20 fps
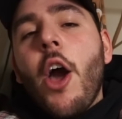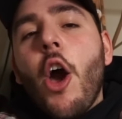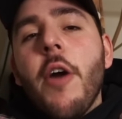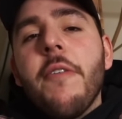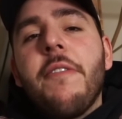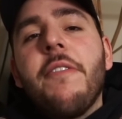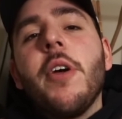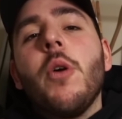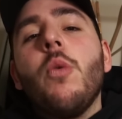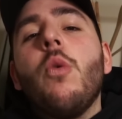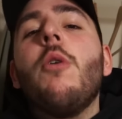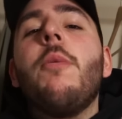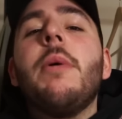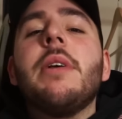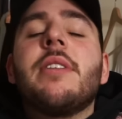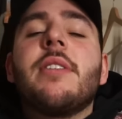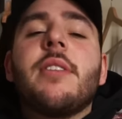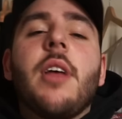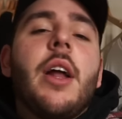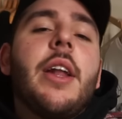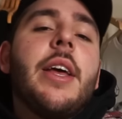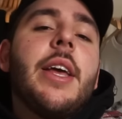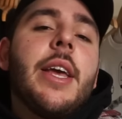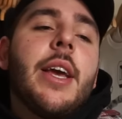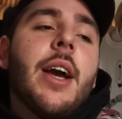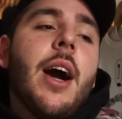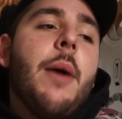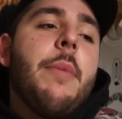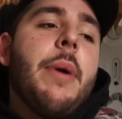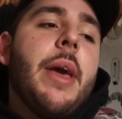hopefully will be
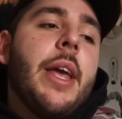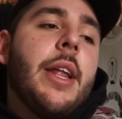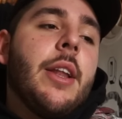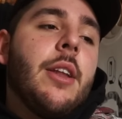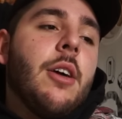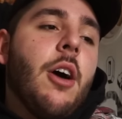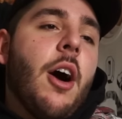studying. I mean,